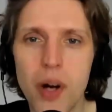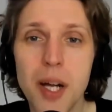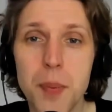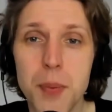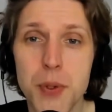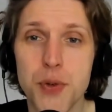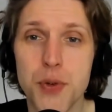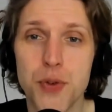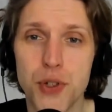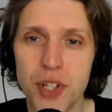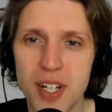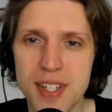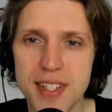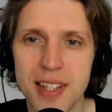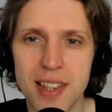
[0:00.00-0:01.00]
Welcome to the
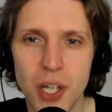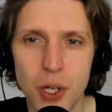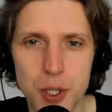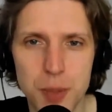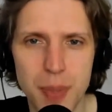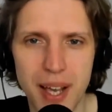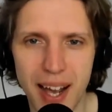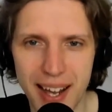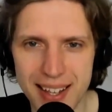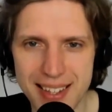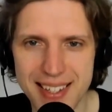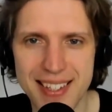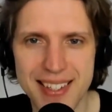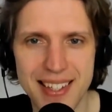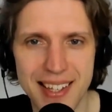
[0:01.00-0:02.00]
Freelance Unlocked
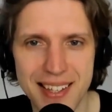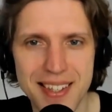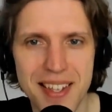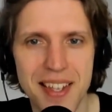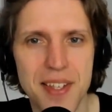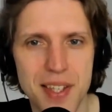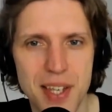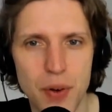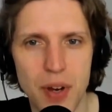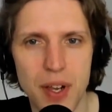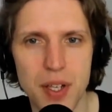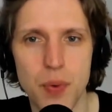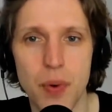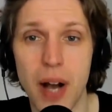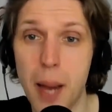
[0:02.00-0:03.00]
Behind the Scenes
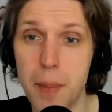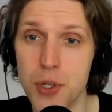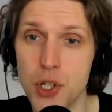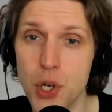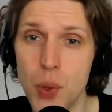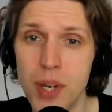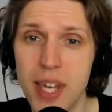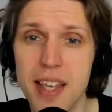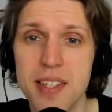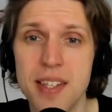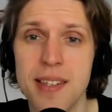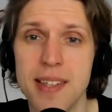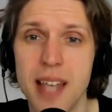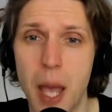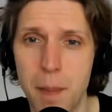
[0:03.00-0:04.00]
series, where I'm
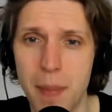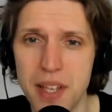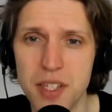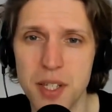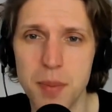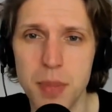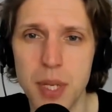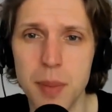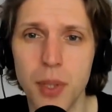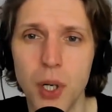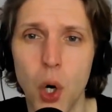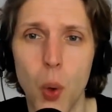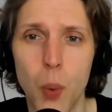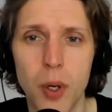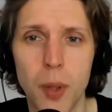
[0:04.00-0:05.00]
showcasing the amazing
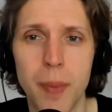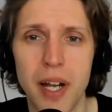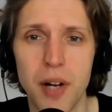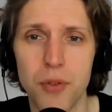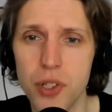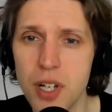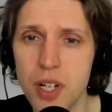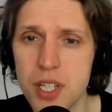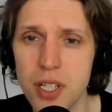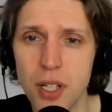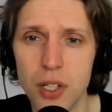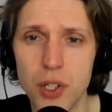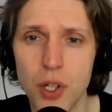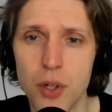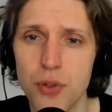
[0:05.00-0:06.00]
people who will be at the Freelance
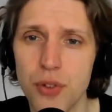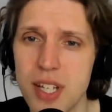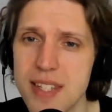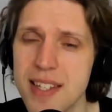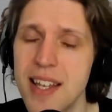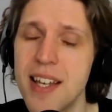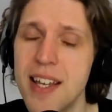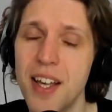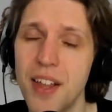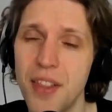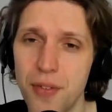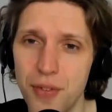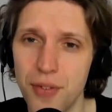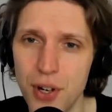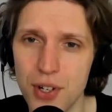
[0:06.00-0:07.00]
Unlocked Conference,
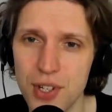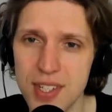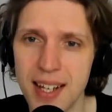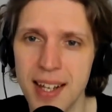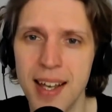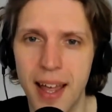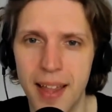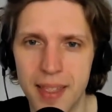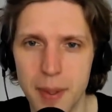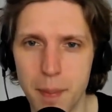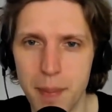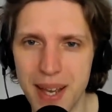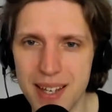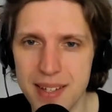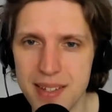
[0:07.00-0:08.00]
the first and the
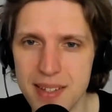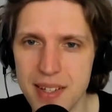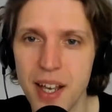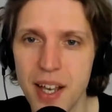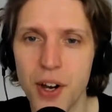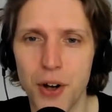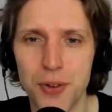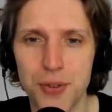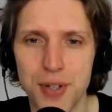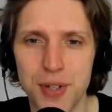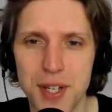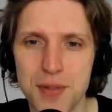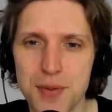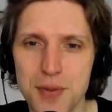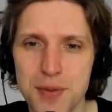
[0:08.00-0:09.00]
best
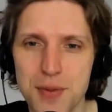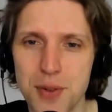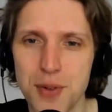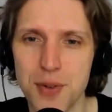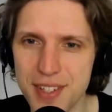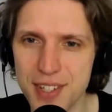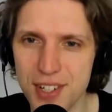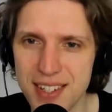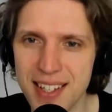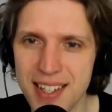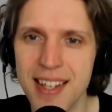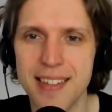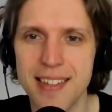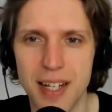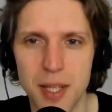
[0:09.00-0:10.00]
conference for freelancers
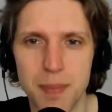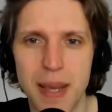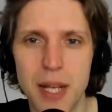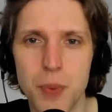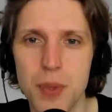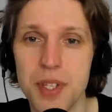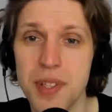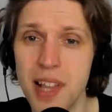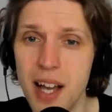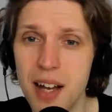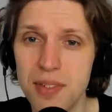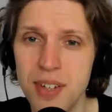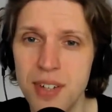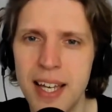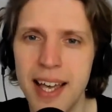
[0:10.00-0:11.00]
that it made with
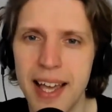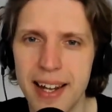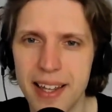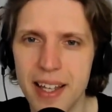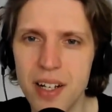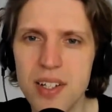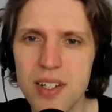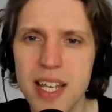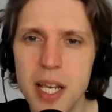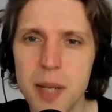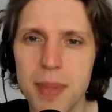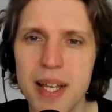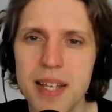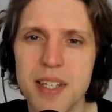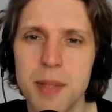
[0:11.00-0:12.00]
love, and it'll
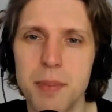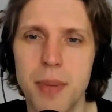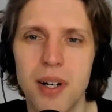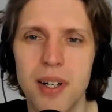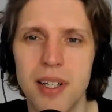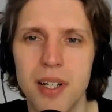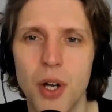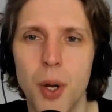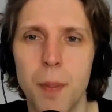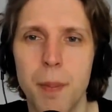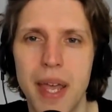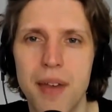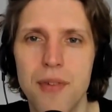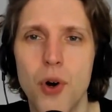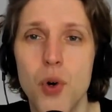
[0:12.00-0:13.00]
take place in Berlin
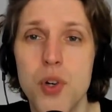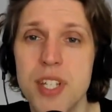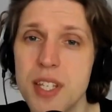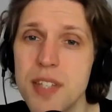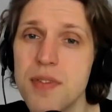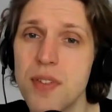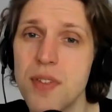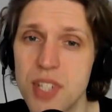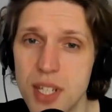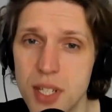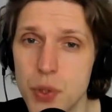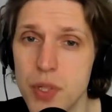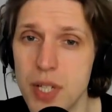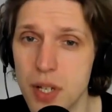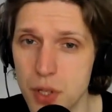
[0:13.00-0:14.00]
on May 14th,
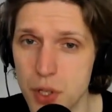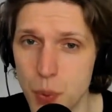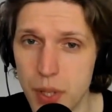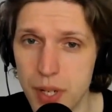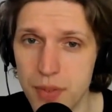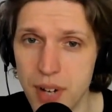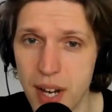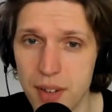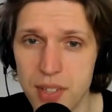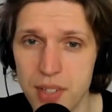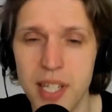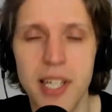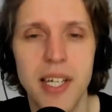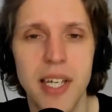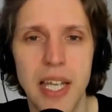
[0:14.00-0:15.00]
15th,
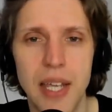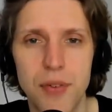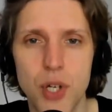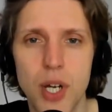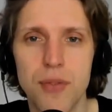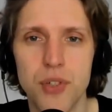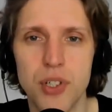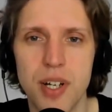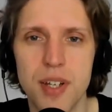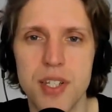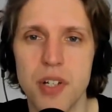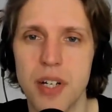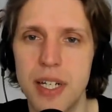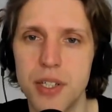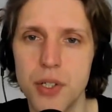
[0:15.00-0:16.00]
2025. If you're a
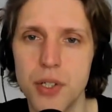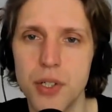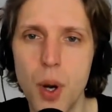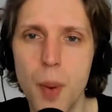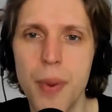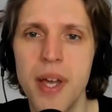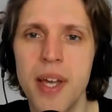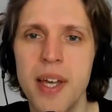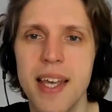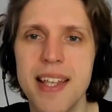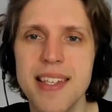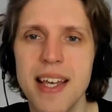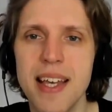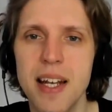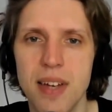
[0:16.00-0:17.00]
freelancer in Europe,
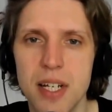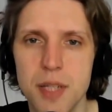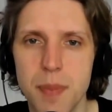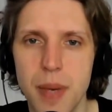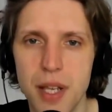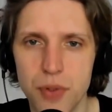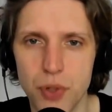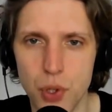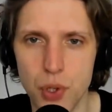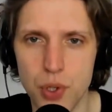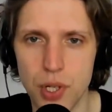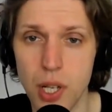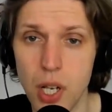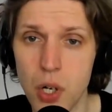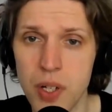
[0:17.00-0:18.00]
it's an event made for you
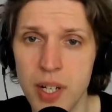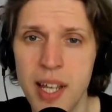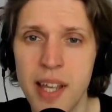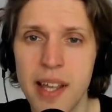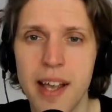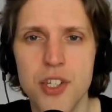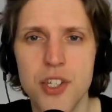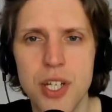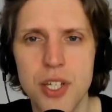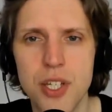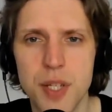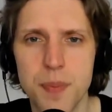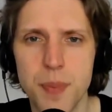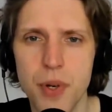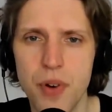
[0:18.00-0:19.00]
to learn,
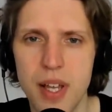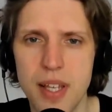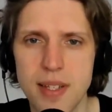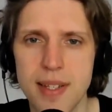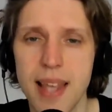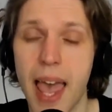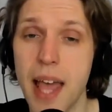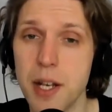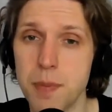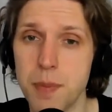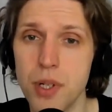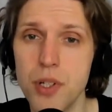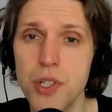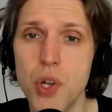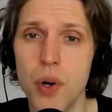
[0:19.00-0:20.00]
exchange experiences, and
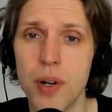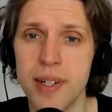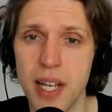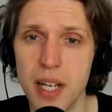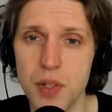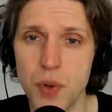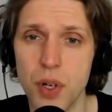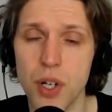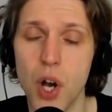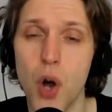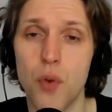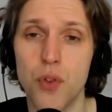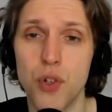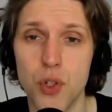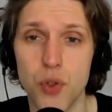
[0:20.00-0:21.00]
build your network
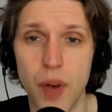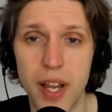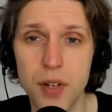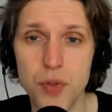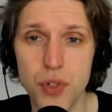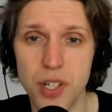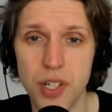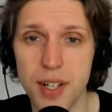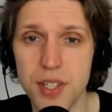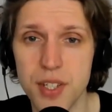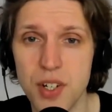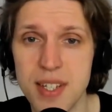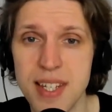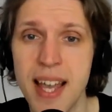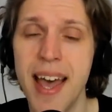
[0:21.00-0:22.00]
of great
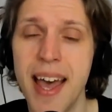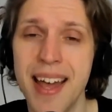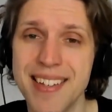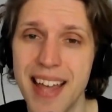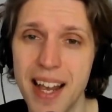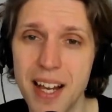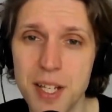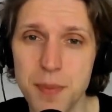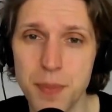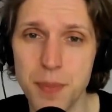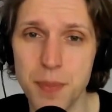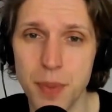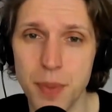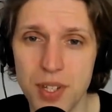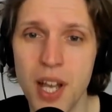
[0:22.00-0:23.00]
freelancers and
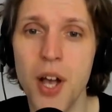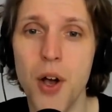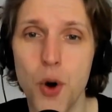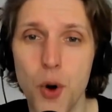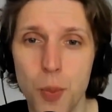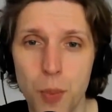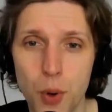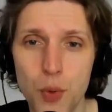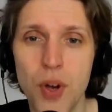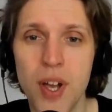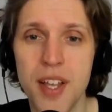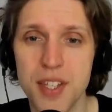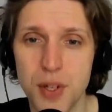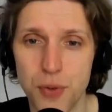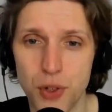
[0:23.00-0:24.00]
experts who move
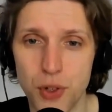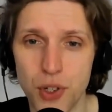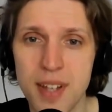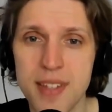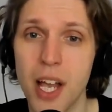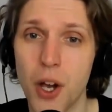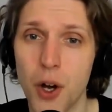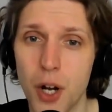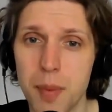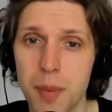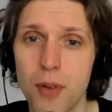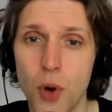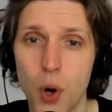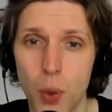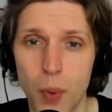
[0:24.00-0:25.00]
the freelance
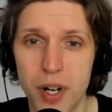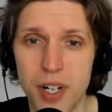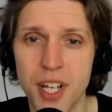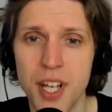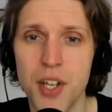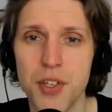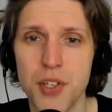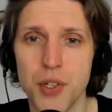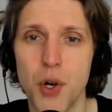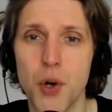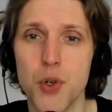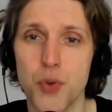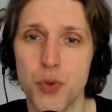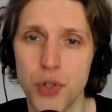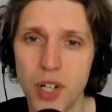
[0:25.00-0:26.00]
economy forward. So
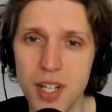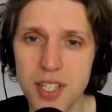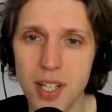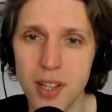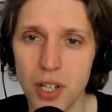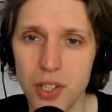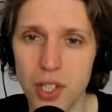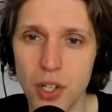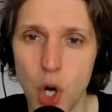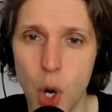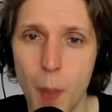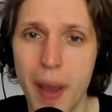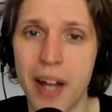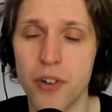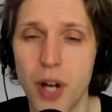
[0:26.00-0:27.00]
go to
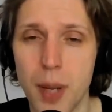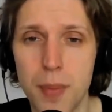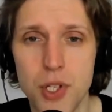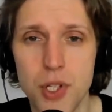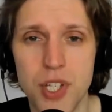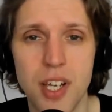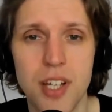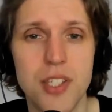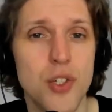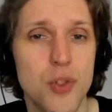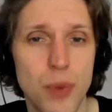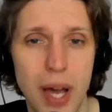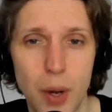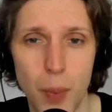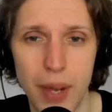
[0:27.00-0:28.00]
freelanceunlocked.com and grab your ticket
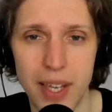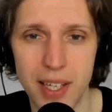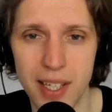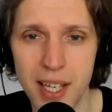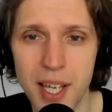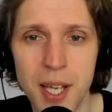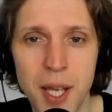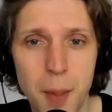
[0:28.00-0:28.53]
right away.